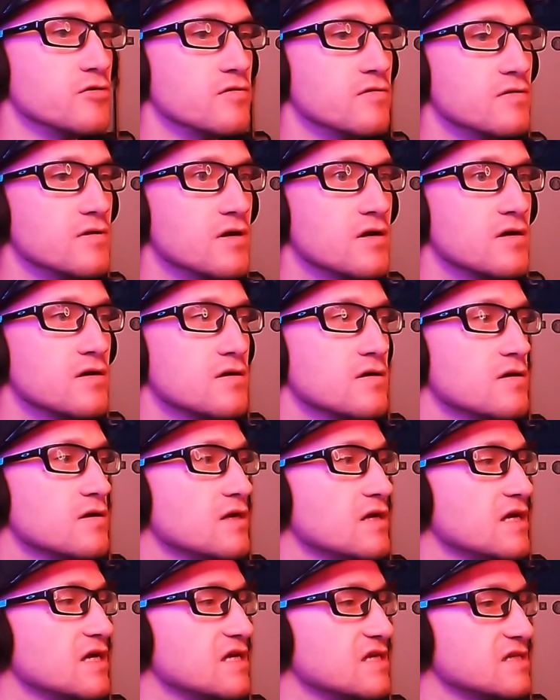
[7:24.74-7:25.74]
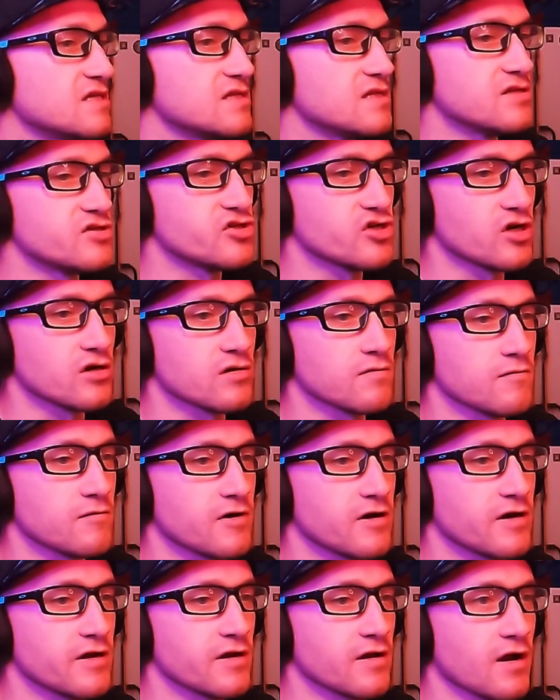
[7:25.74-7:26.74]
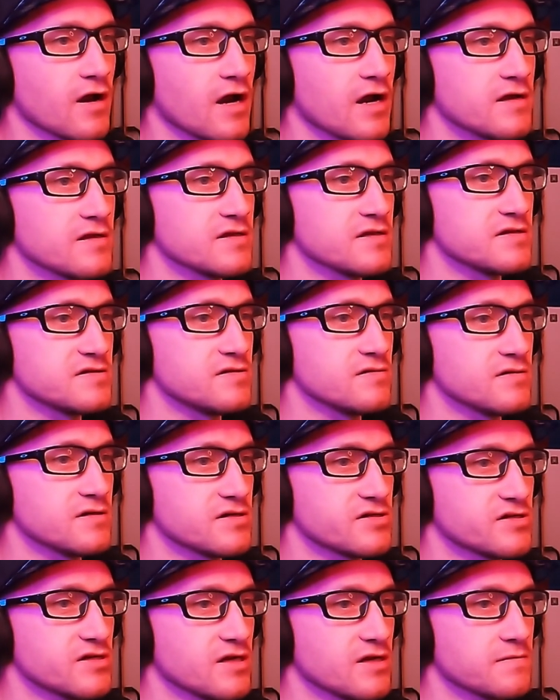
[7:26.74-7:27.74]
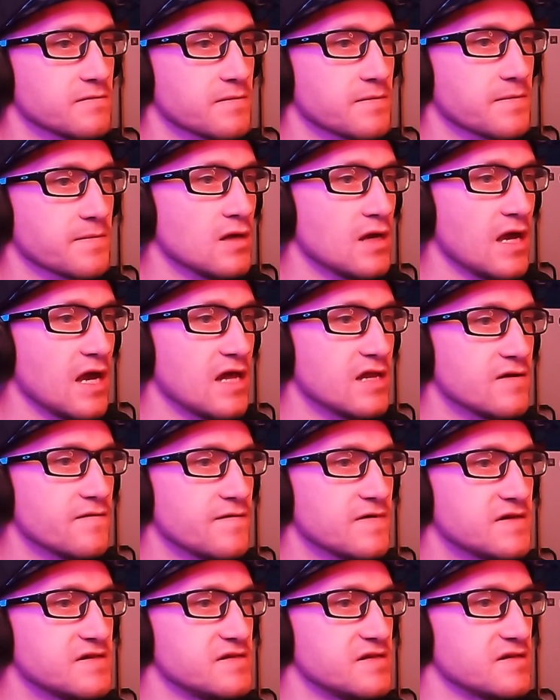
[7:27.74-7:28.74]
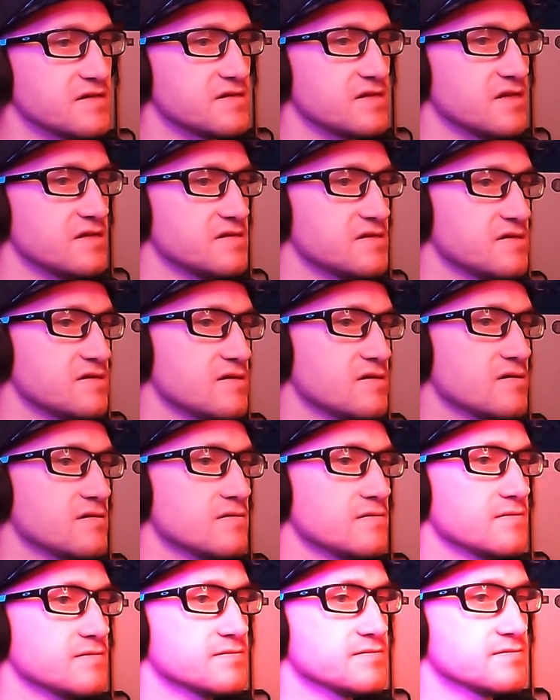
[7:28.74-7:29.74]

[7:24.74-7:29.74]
Moon is the shirt I'm wearing. All right, let's do this shit. End of existence.